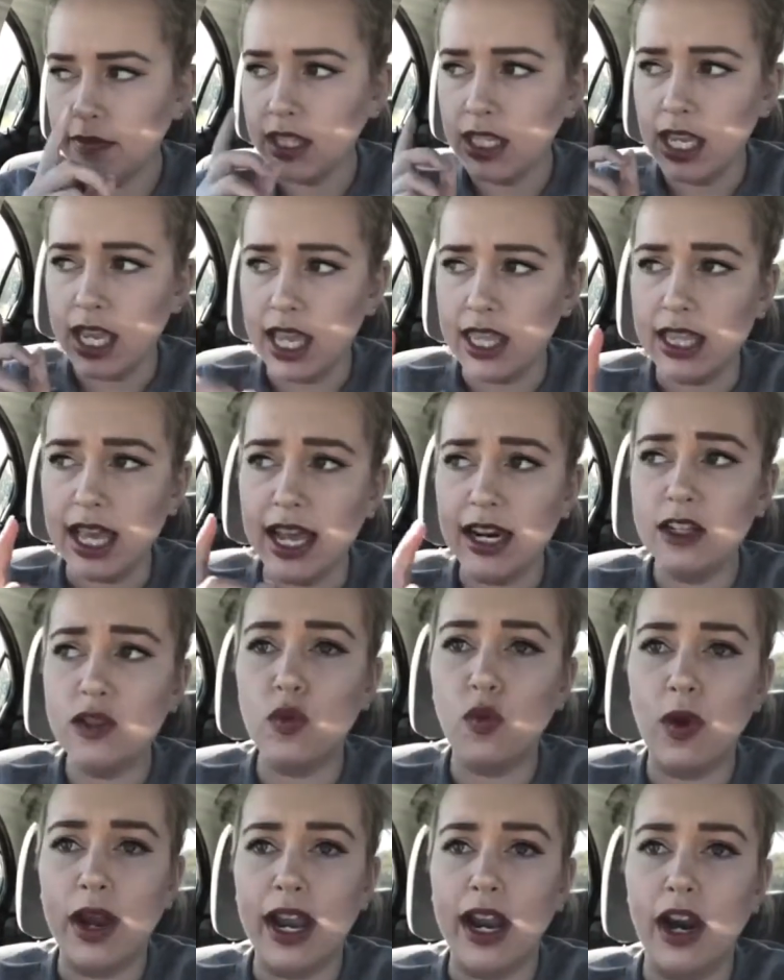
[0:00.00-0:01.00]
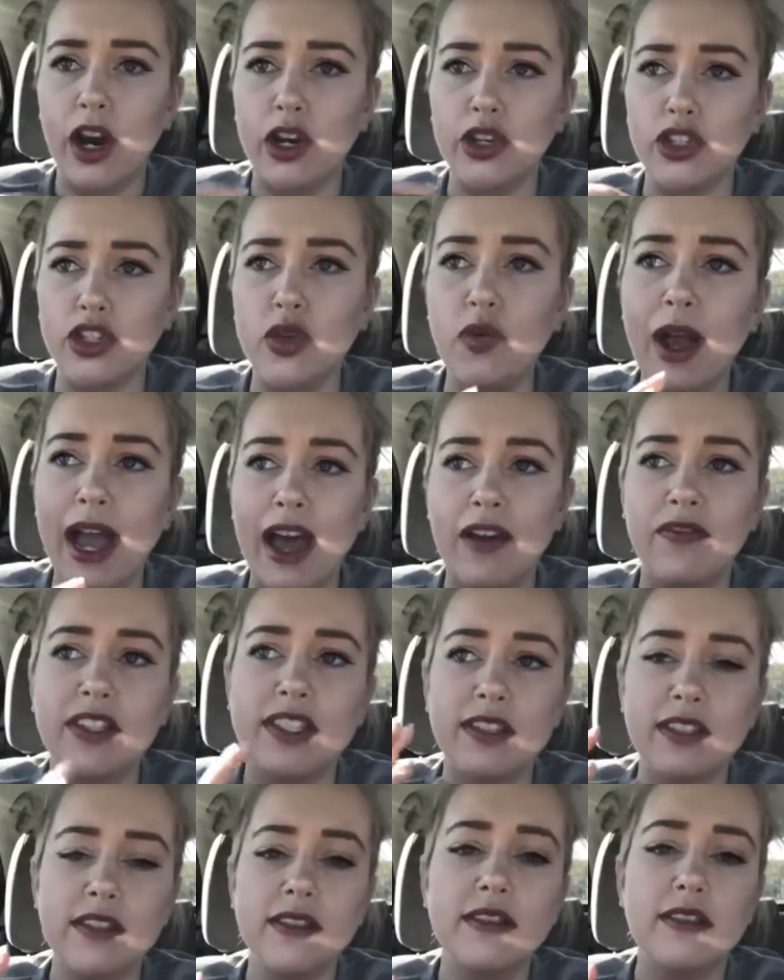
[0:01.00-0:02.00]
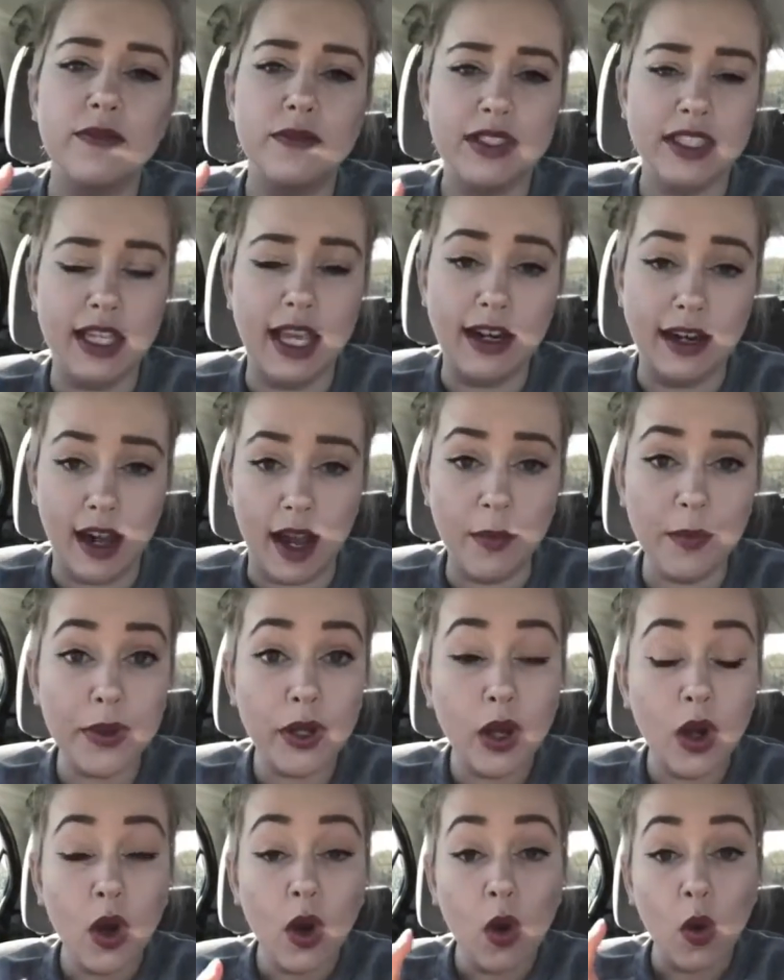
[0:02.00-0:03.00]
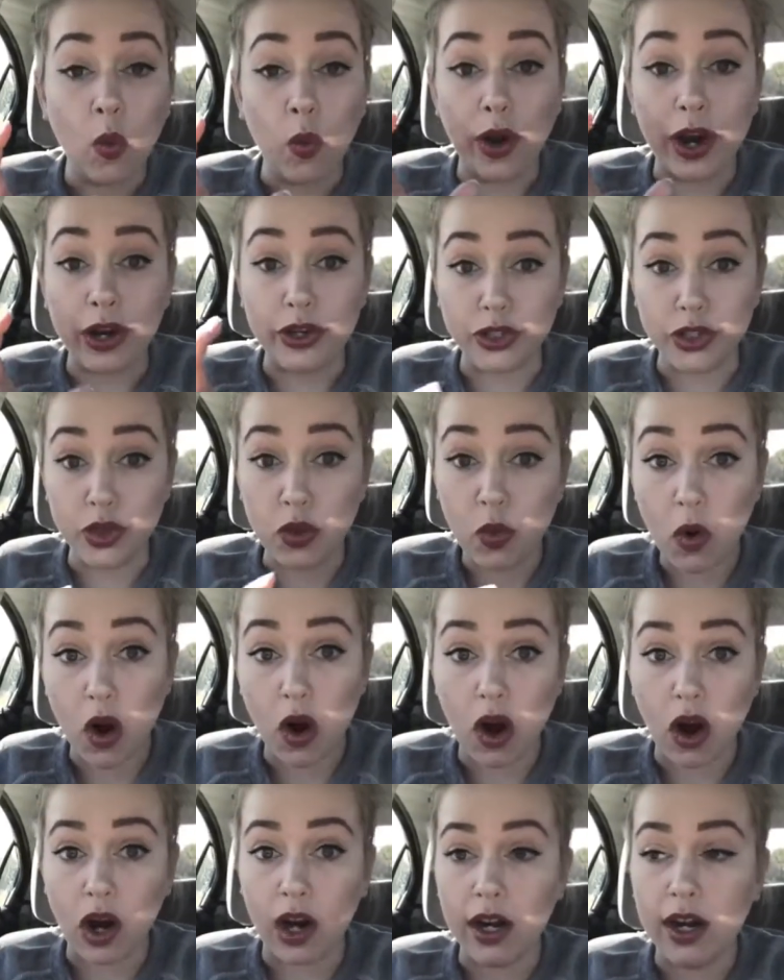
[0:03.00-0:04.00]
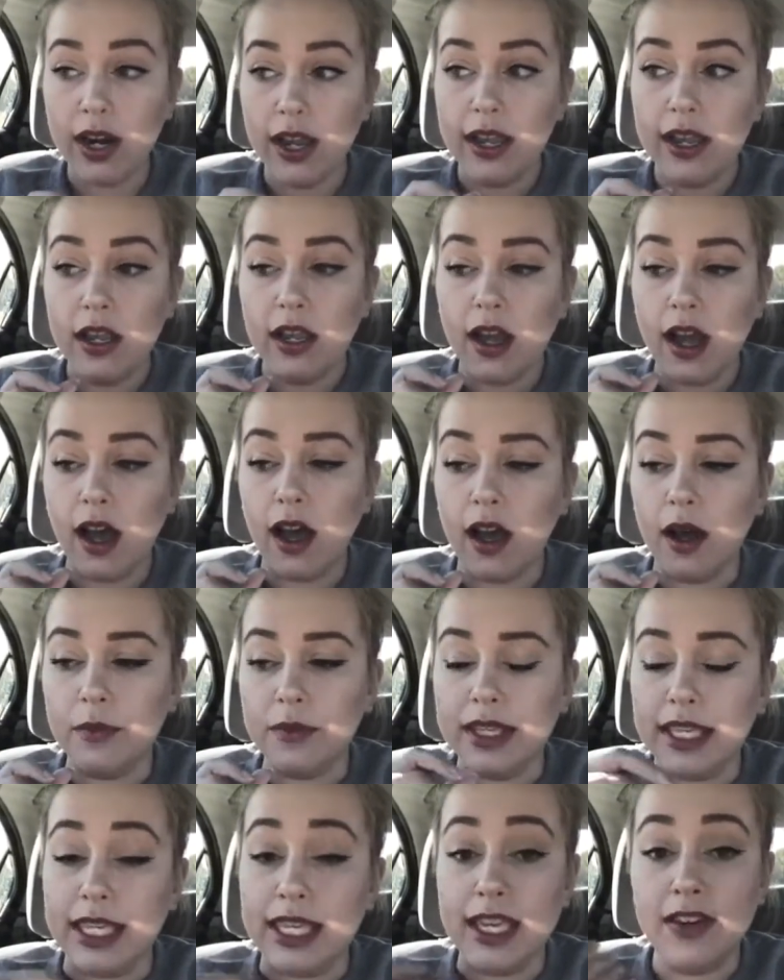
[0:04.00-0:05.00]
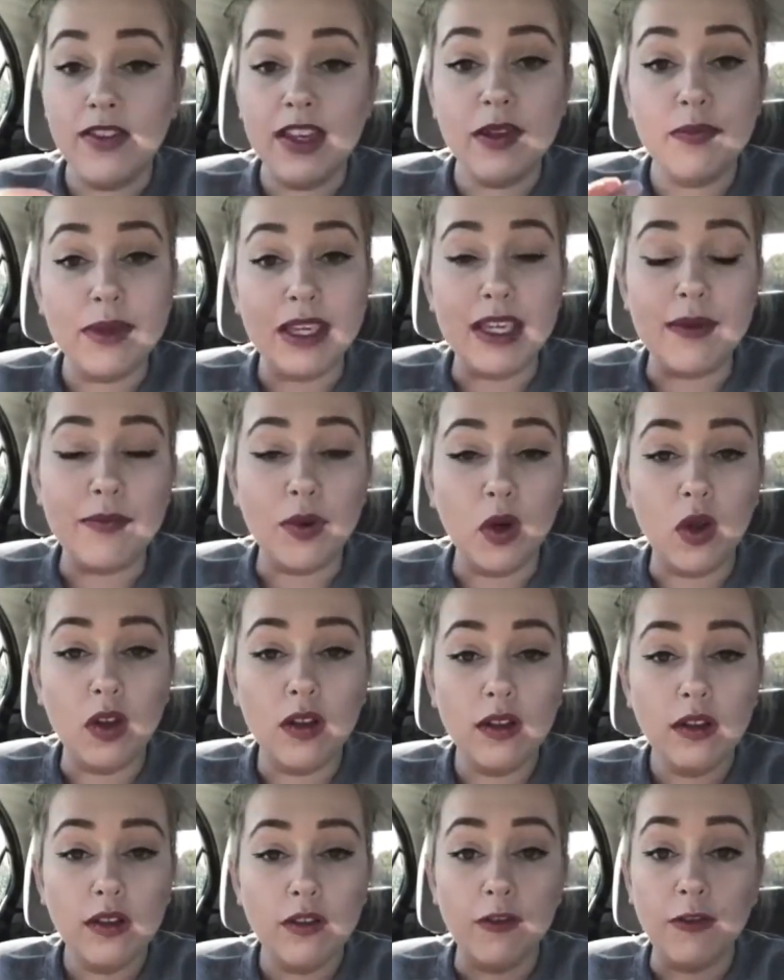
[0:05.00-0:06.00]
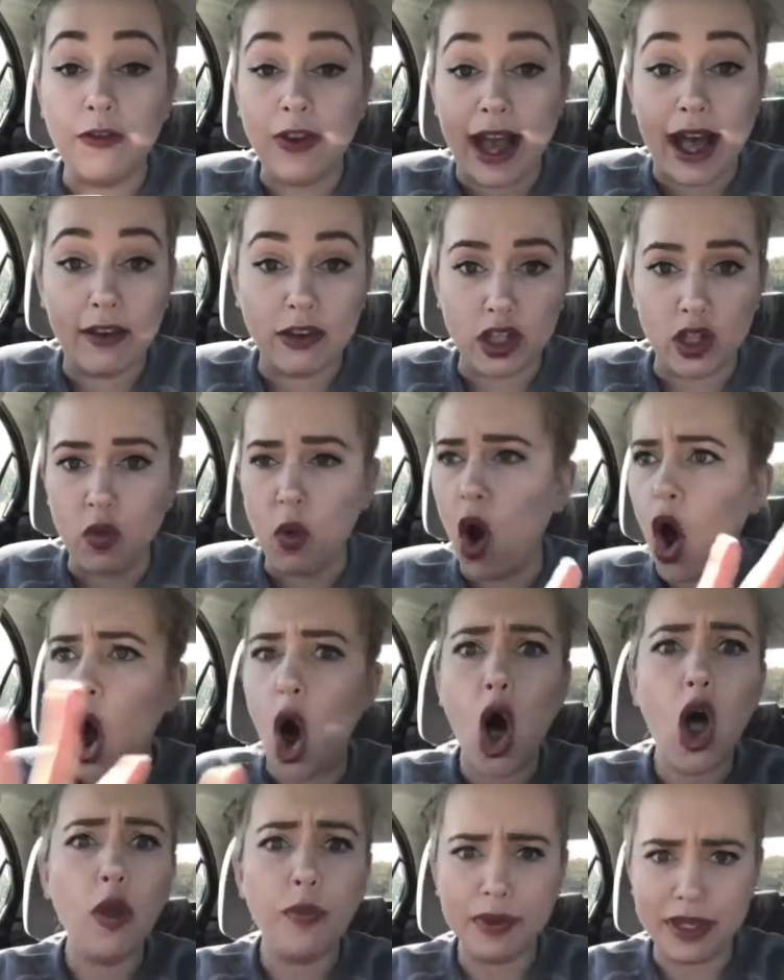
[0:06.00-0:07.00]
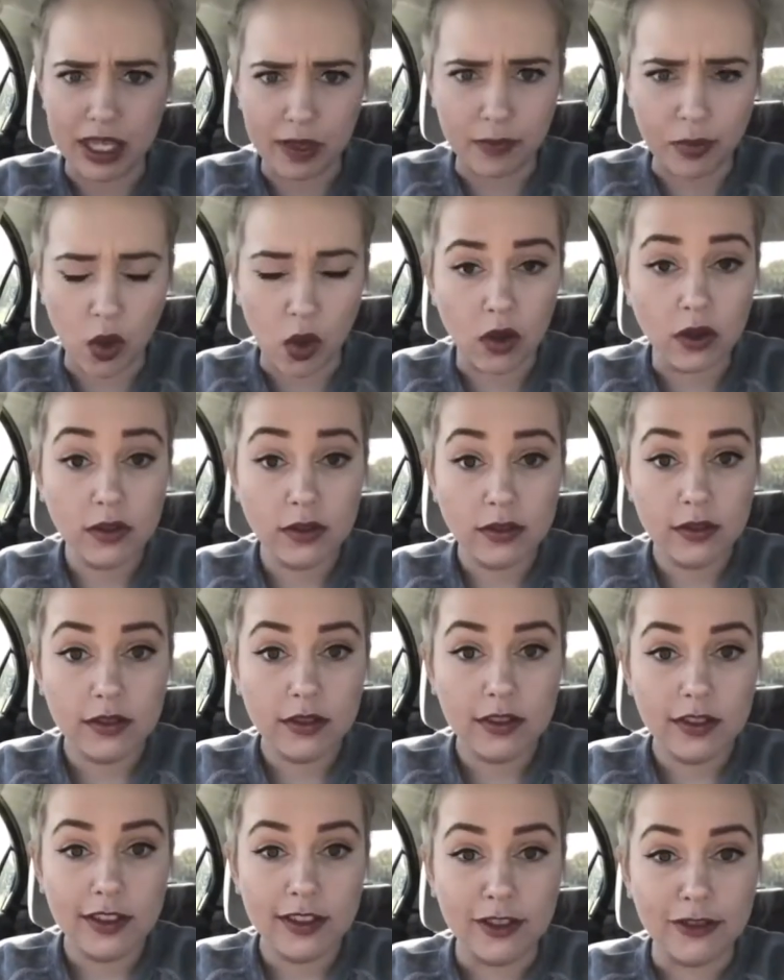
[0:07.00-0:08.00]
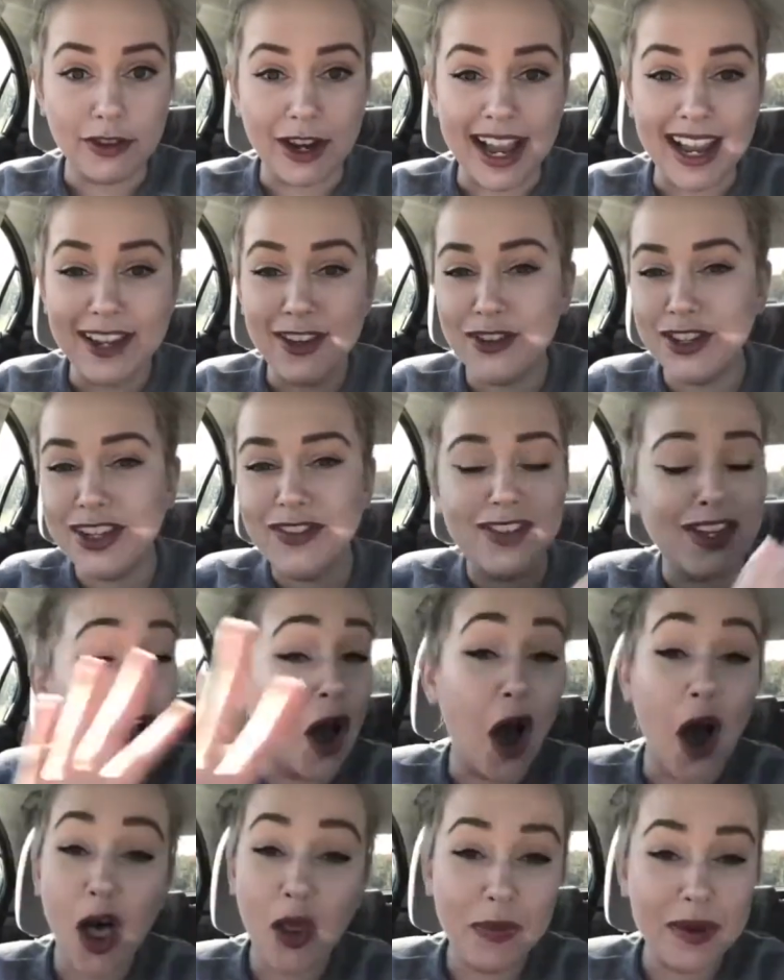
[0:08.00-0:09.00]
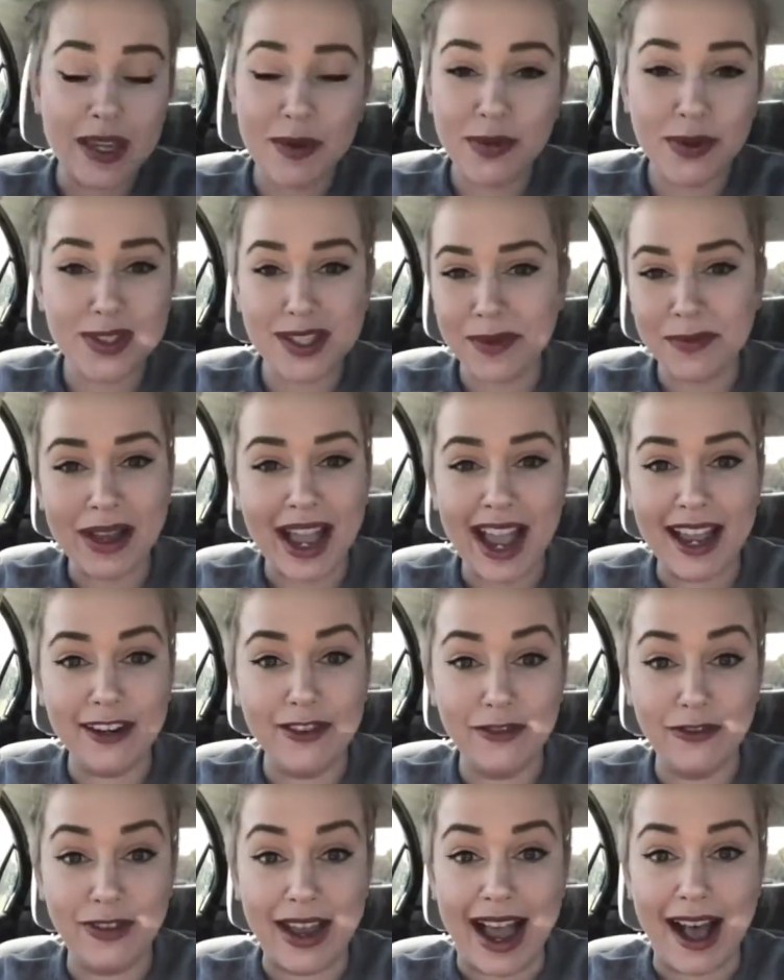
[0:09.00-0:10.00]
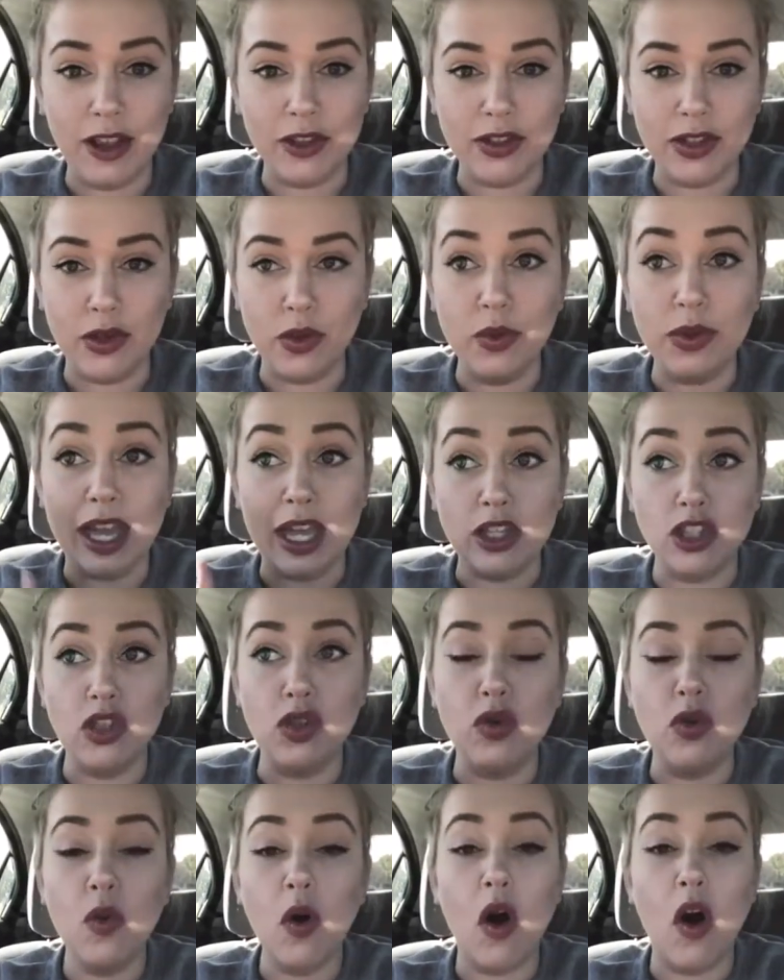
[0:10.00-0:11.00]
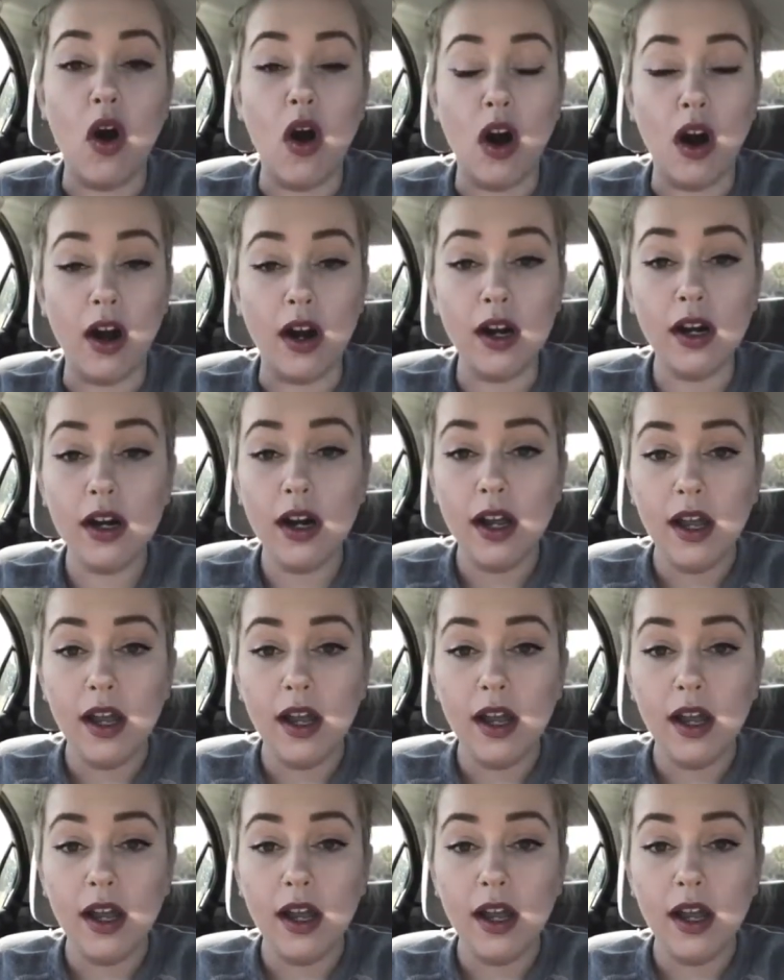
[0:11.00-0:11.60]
And that is where you have a system set up where you are giving people value, all people, right? You're giving all people some kind of value that you are